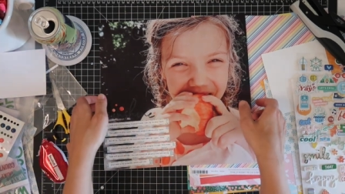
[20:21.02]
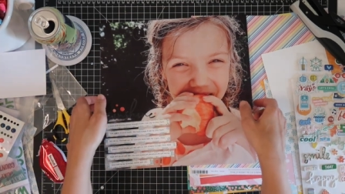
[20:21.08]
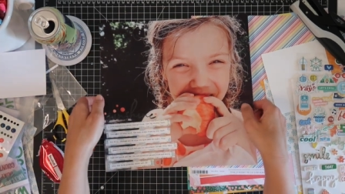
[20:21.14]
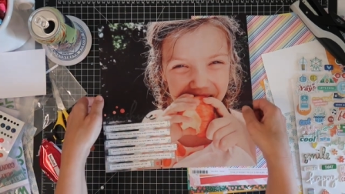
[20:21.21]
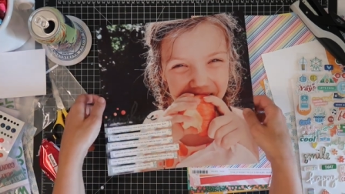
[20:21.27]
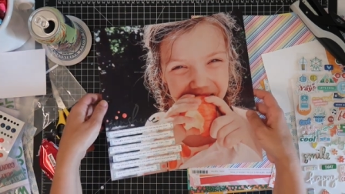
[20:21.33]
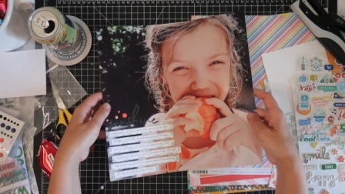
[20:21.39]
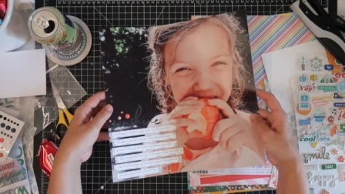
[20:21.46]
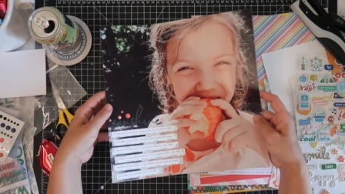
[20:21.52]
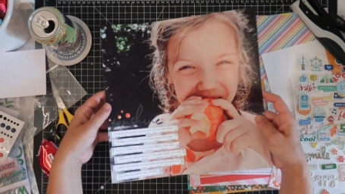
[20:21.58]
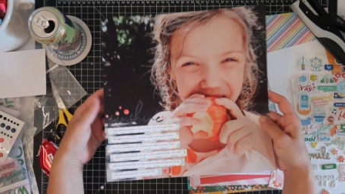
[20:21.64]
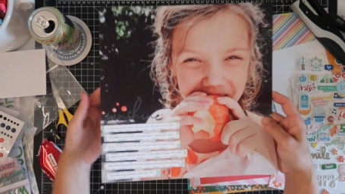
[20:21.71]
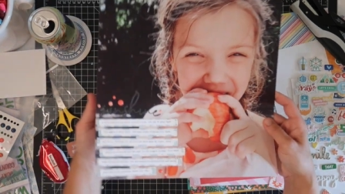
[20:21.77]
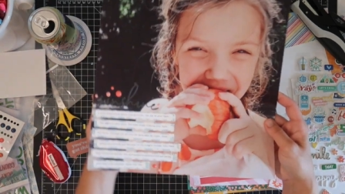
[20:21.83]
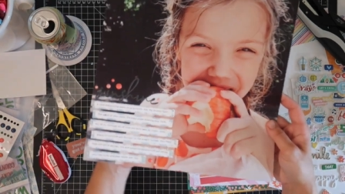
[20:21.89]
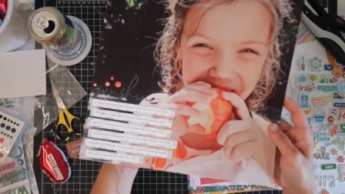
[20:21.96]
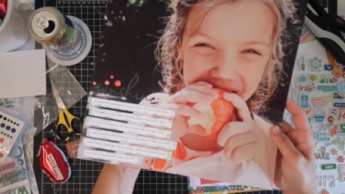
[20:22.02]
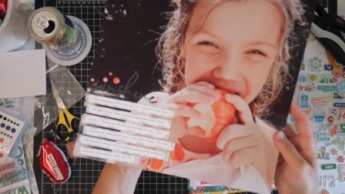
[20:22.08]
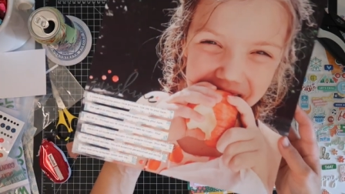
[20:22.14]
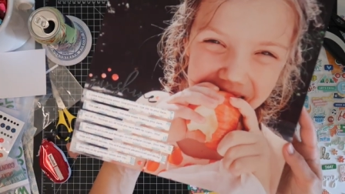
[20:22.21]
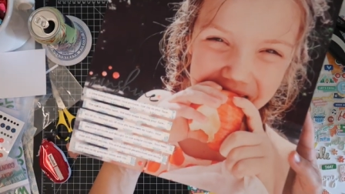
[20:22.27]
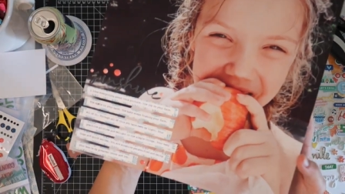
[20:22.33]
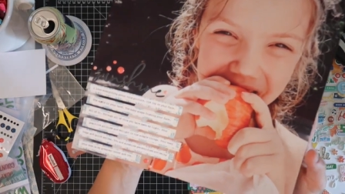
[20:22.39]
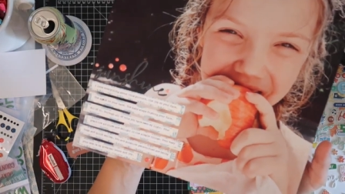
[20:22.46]
I hope you guys like that and
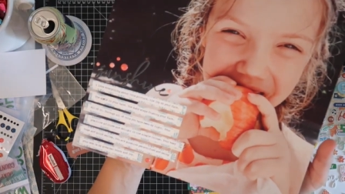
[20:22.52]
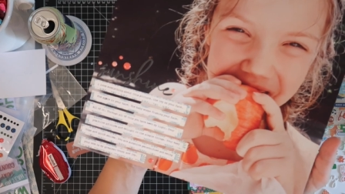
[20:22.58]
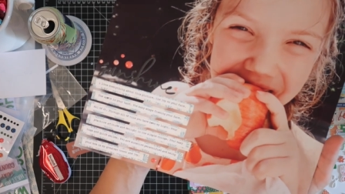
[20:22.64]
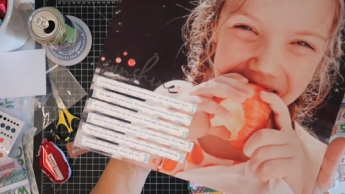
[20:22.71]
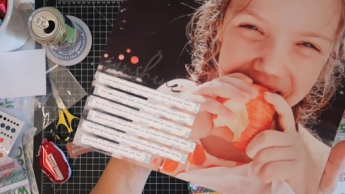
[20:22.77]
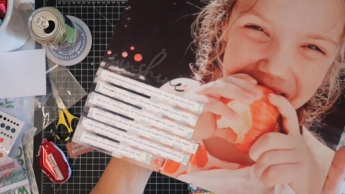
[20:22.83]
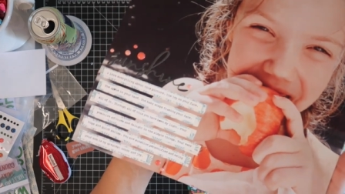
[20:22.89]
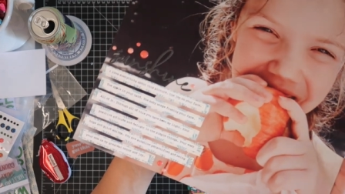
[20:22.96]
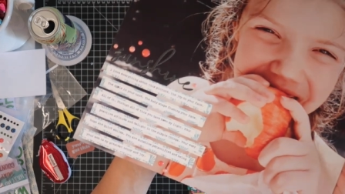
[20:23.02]
got something from